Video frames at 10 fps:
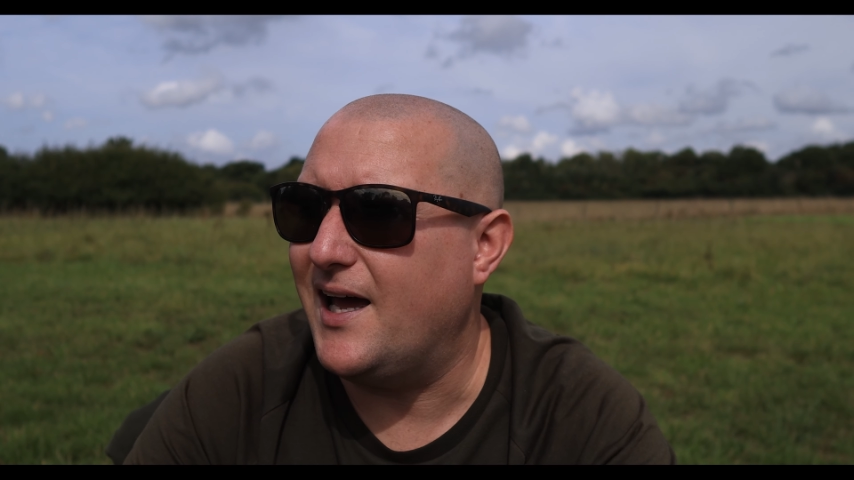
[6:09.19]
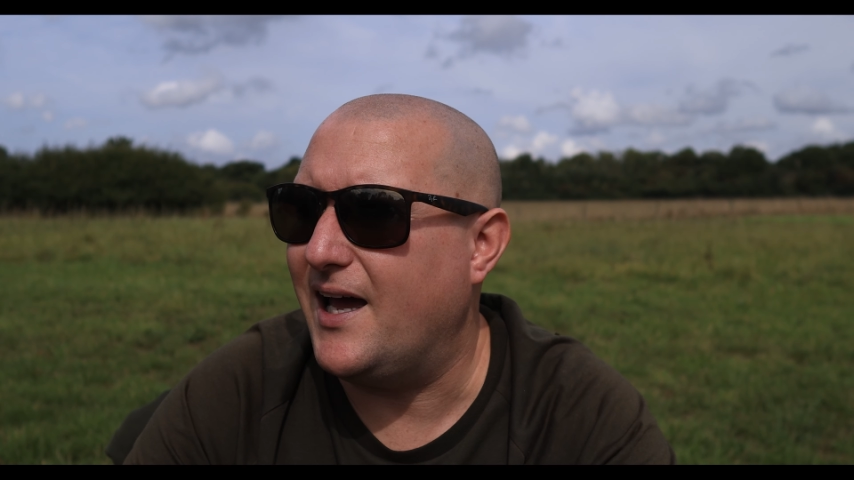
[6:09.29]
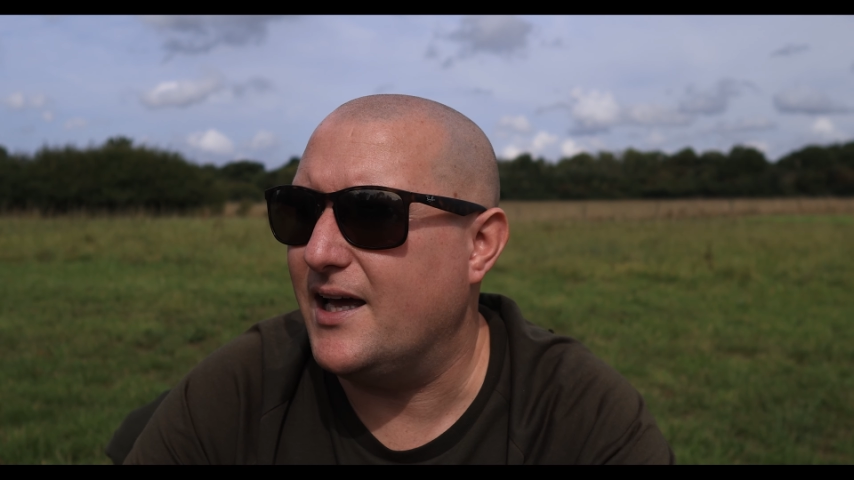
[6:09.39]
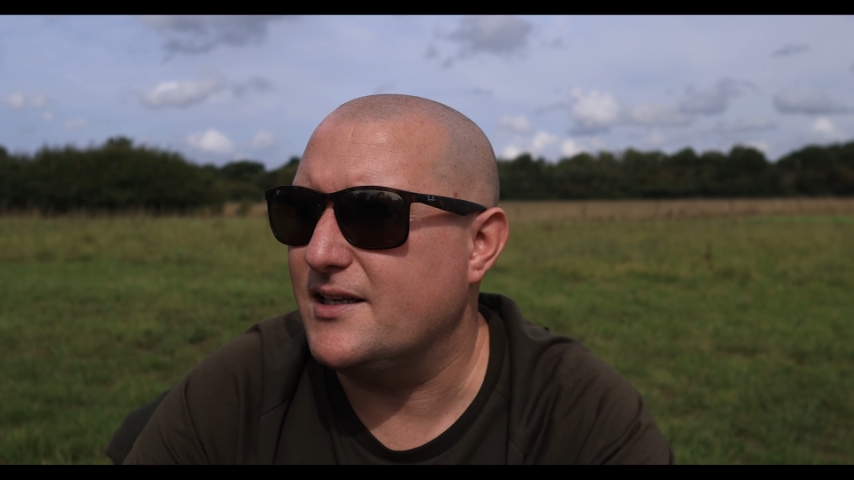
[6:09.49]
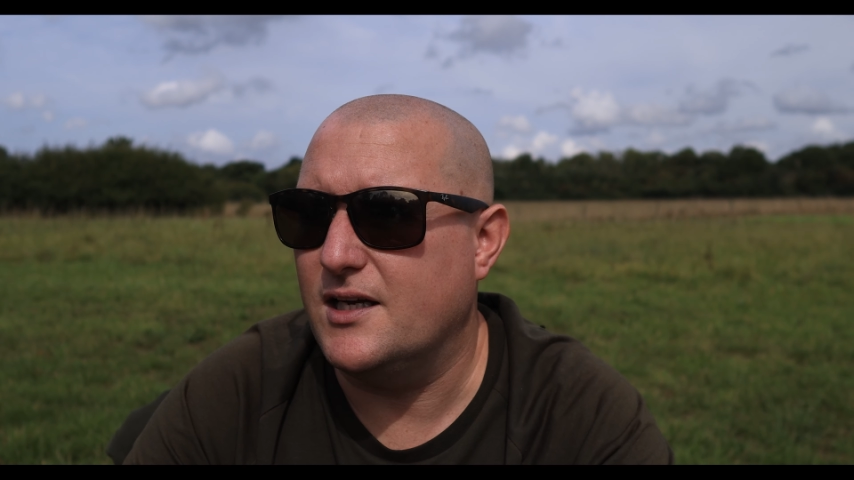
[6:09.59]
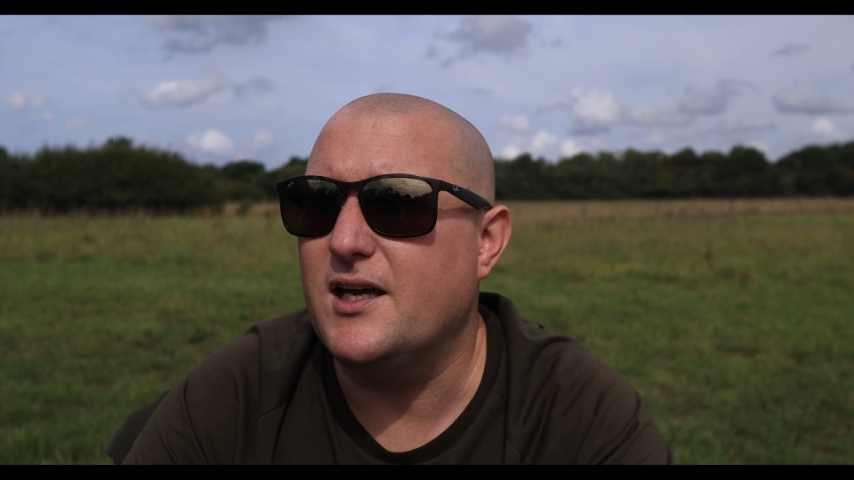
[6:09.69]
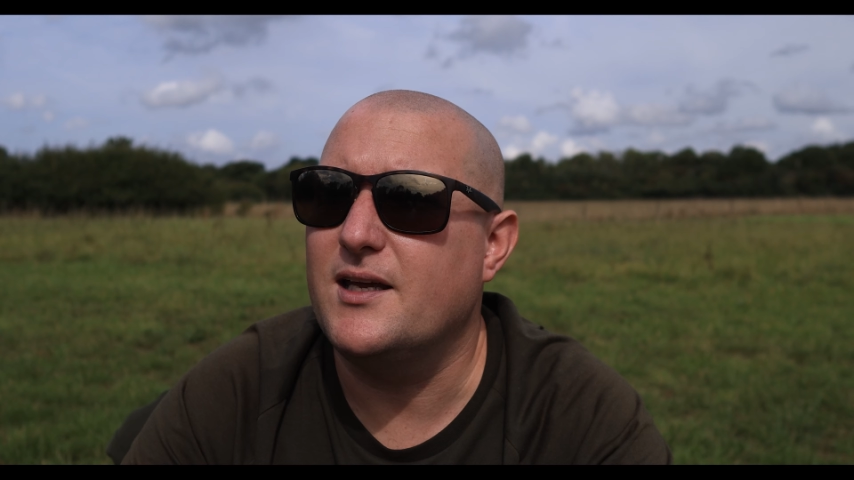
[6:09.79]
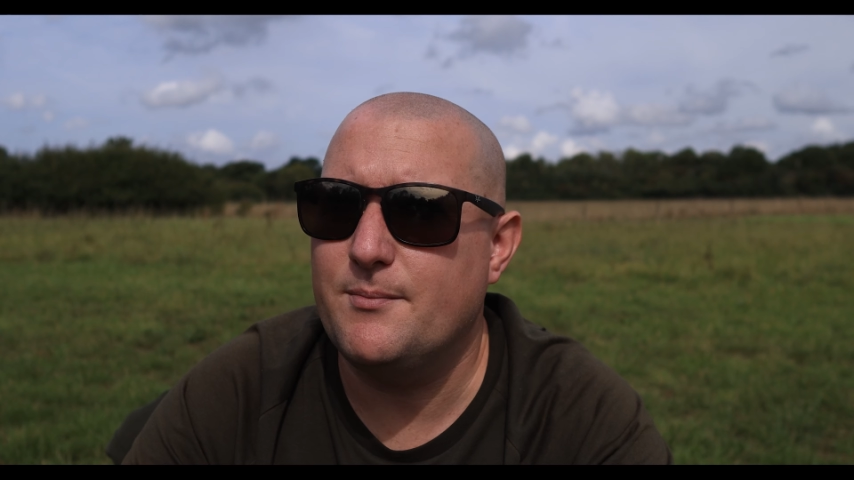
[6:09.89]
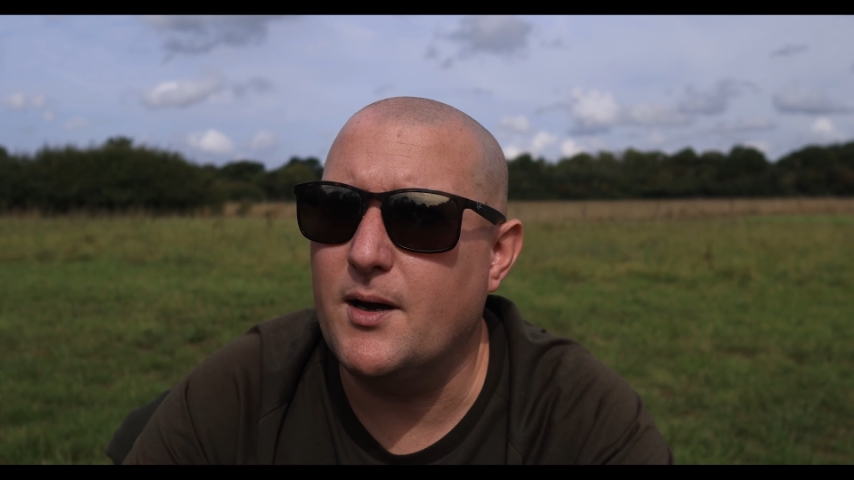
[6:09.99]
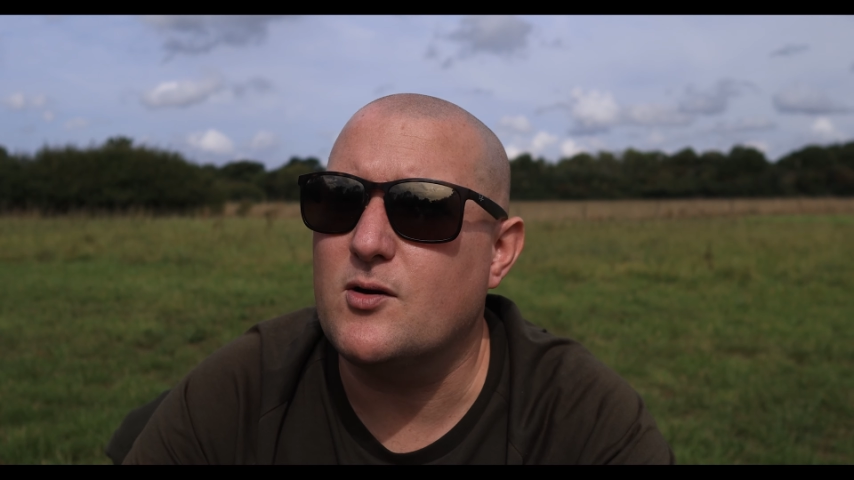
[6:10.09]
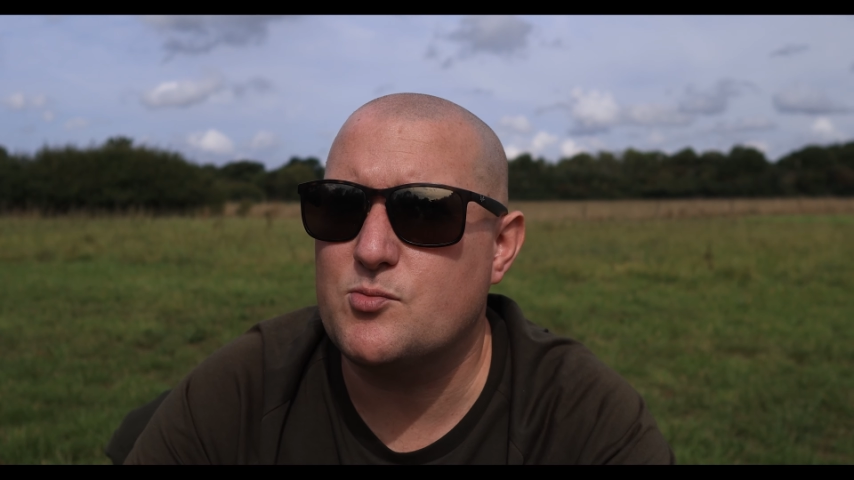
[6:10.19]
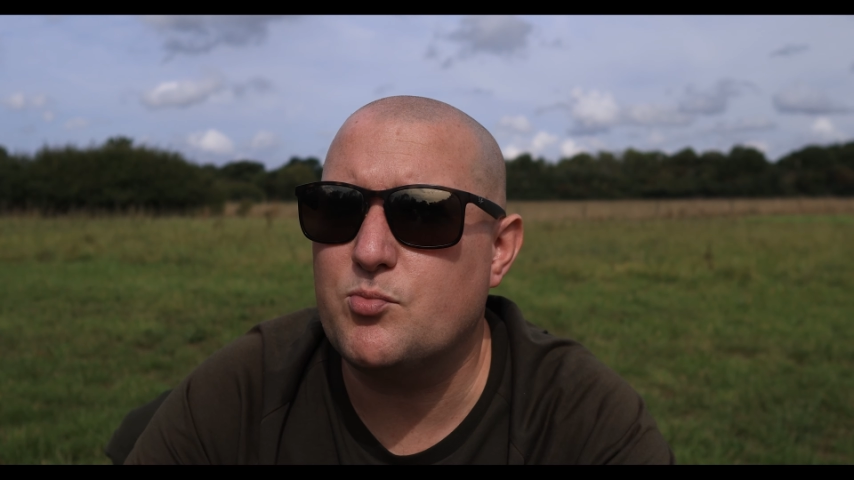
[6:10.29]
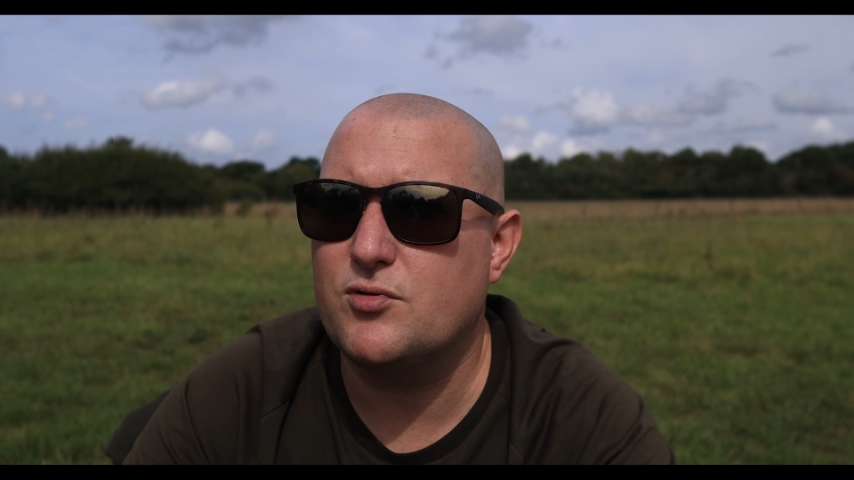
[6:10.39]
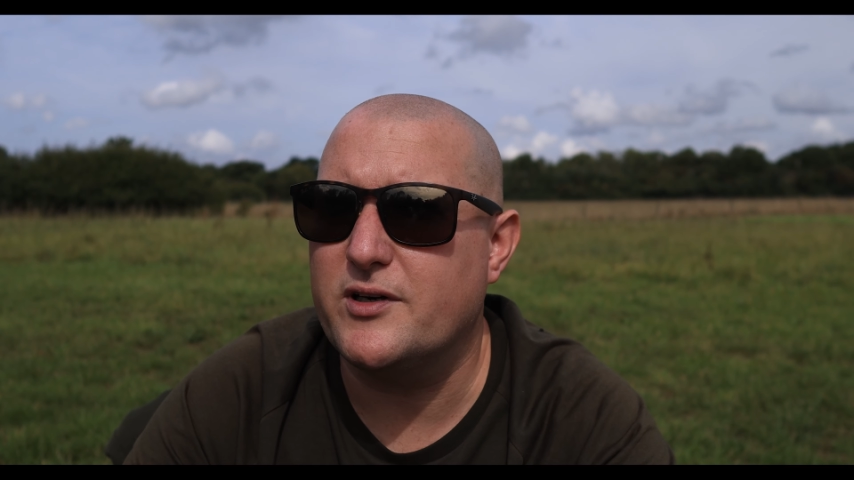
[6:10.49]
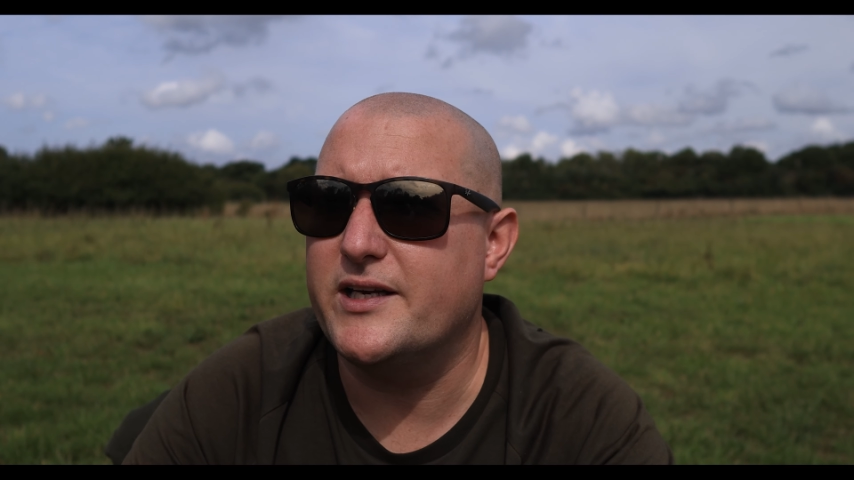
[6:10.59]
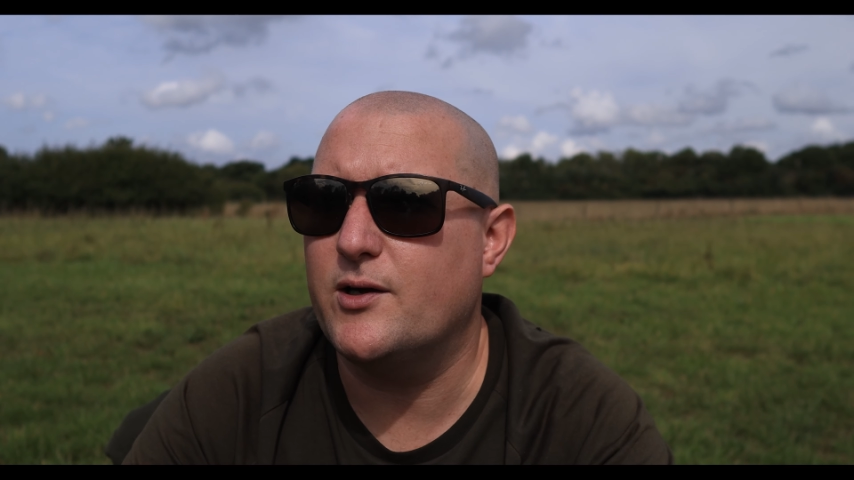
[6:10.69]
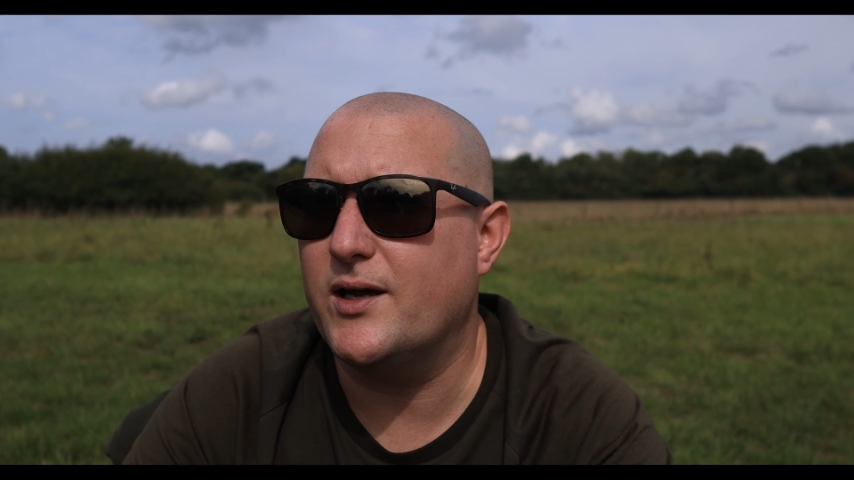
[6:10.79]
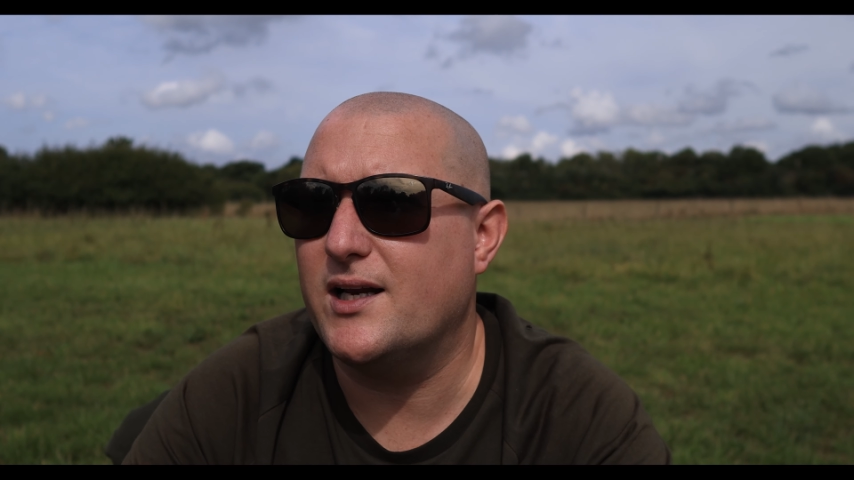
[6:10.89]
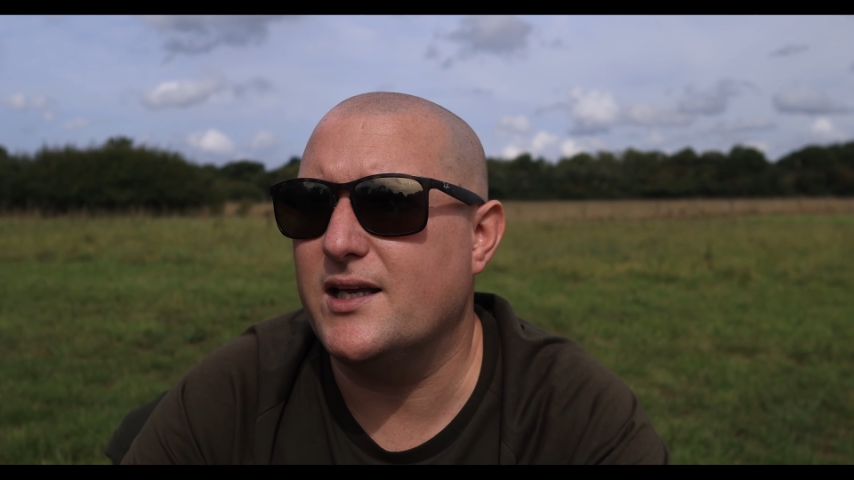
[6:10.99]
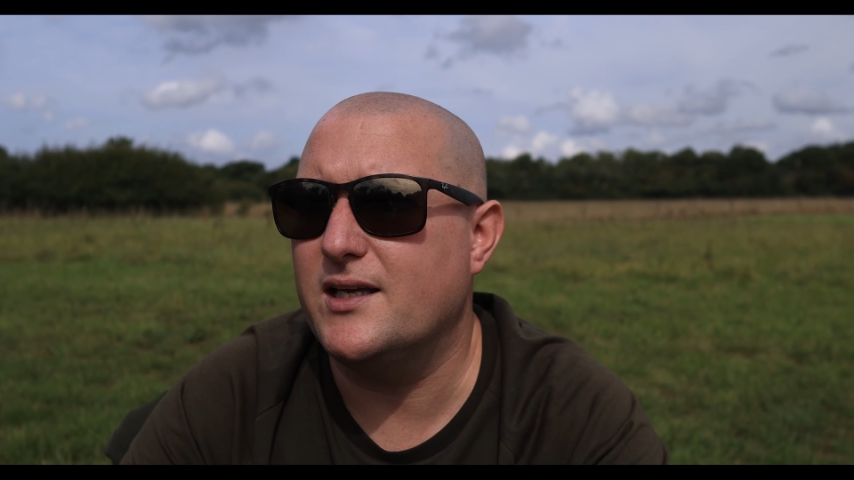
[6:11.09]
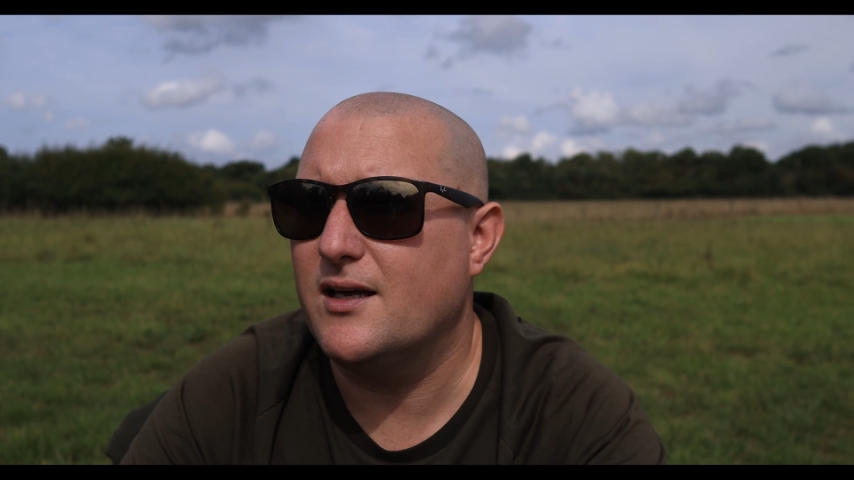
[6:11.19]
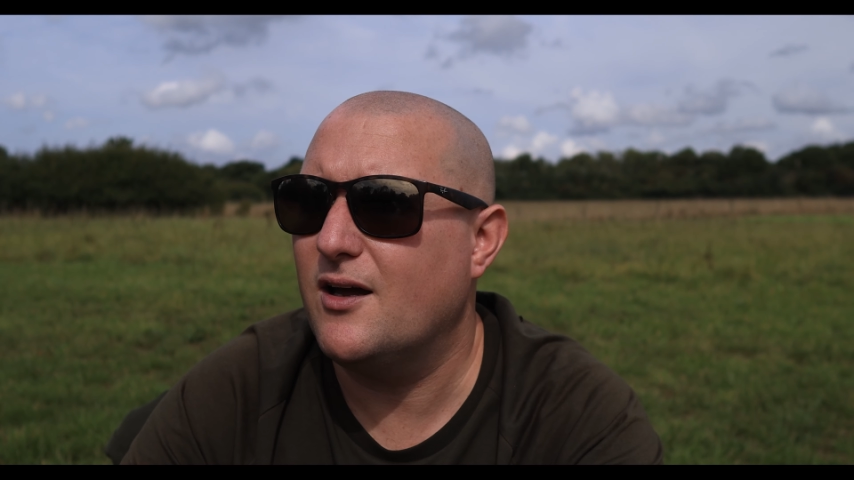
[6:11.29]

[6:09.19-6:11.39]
and yeah, it melts pretty quickly.